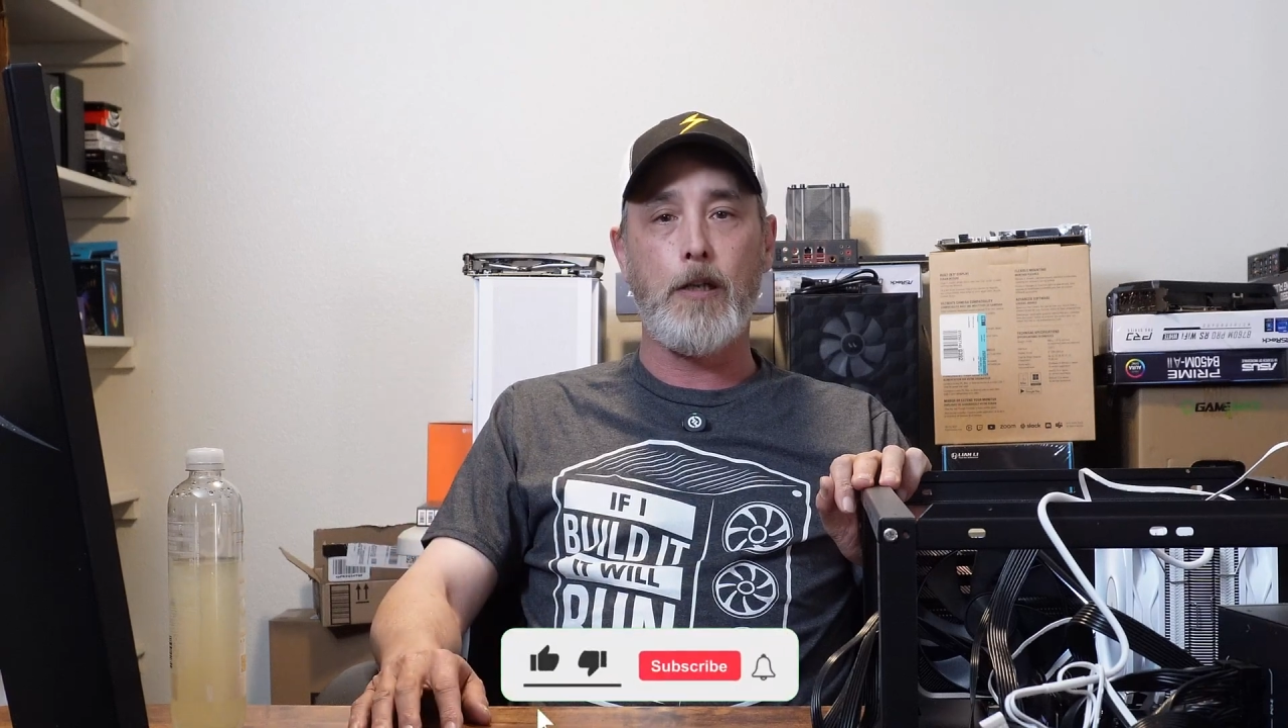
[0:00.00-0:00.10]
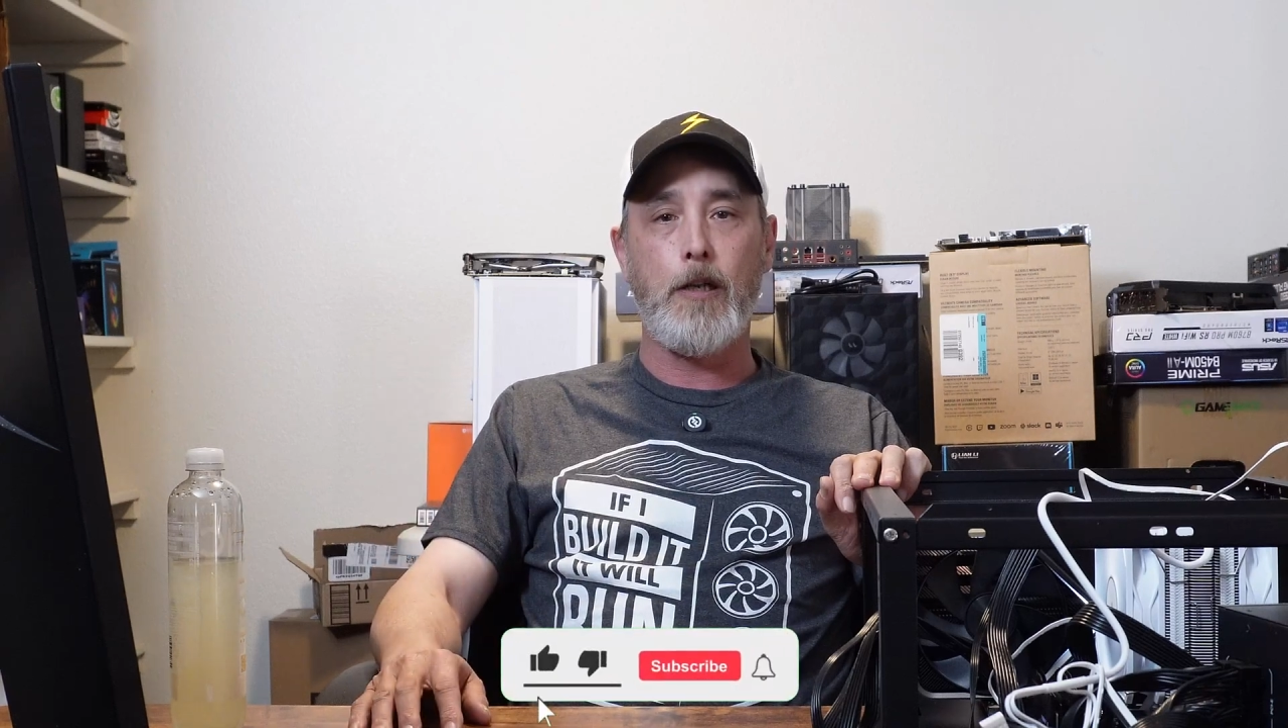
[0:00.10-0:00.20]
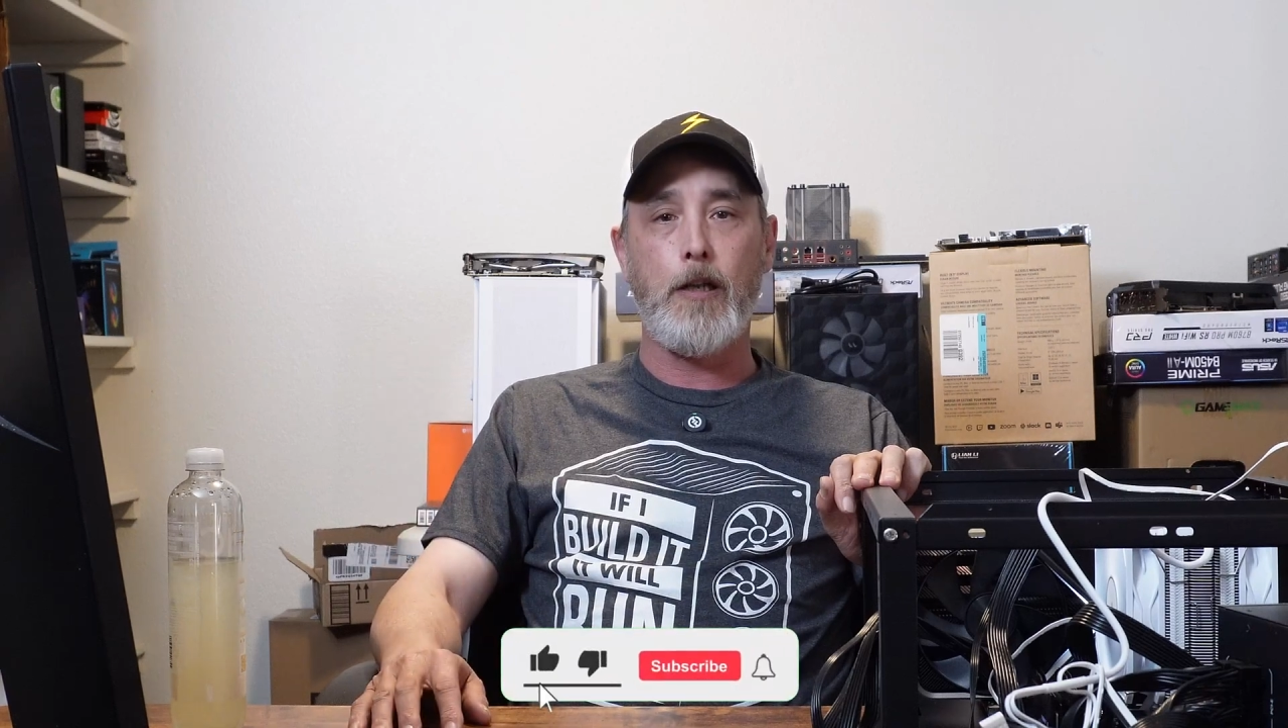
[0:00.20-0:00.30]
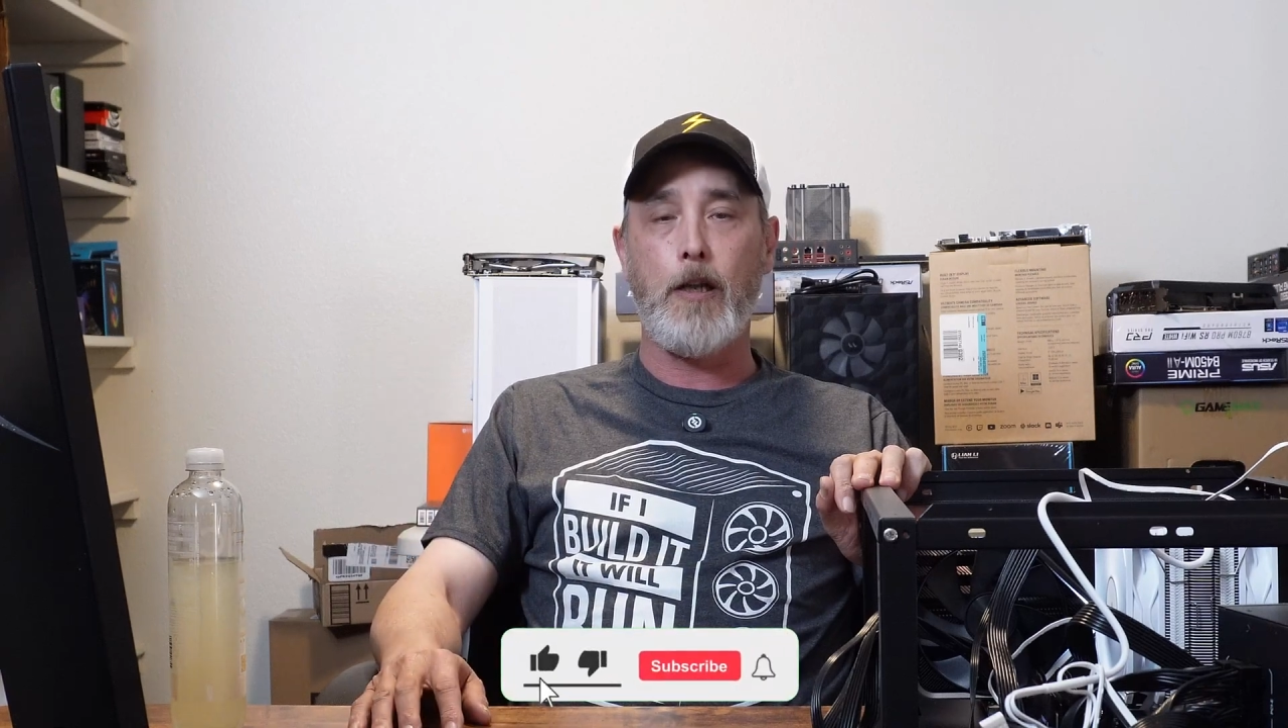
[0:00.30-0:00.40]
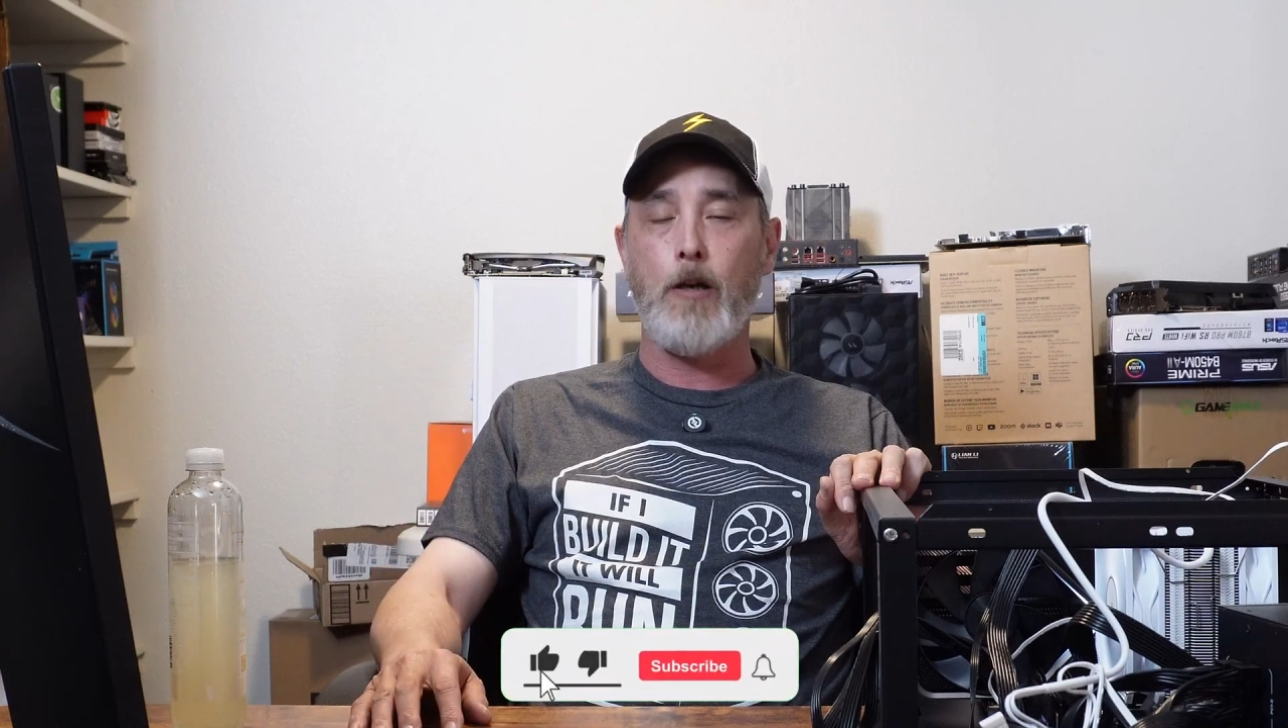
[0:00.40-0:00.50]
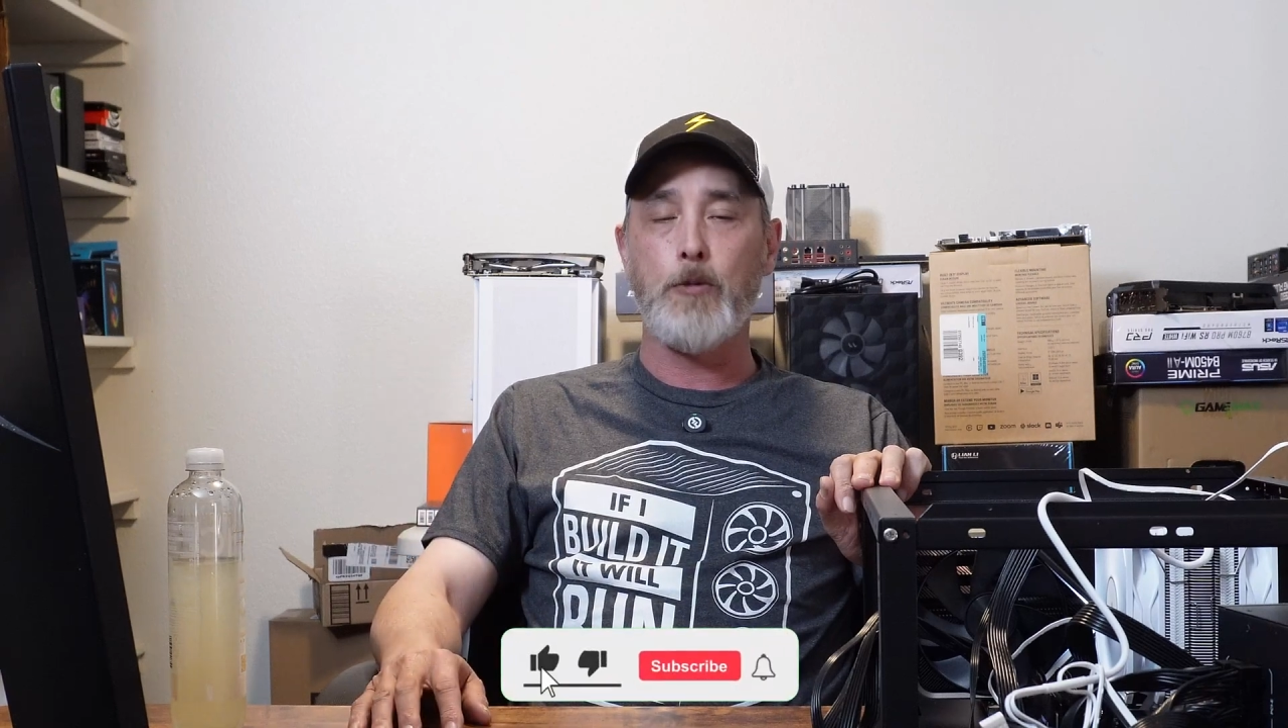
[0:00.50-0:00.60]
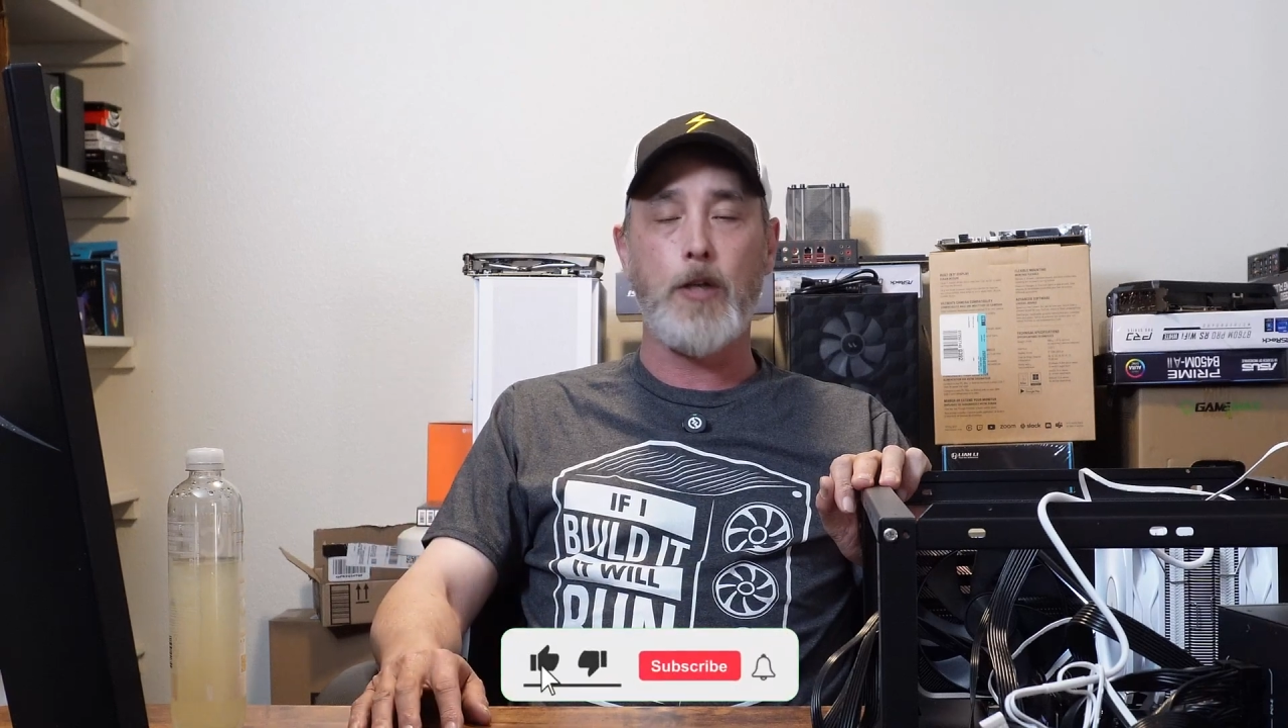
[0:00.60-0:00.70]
It helps